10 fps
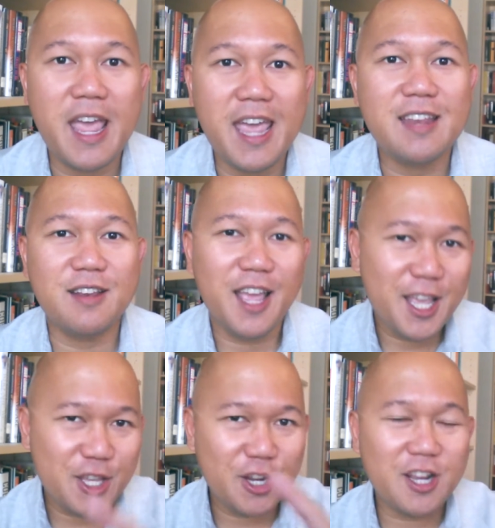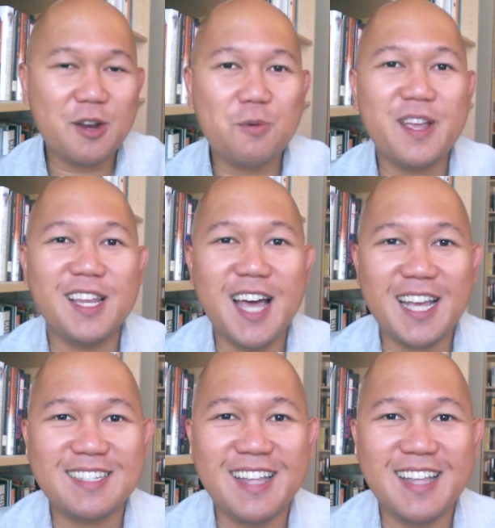and you're going to realize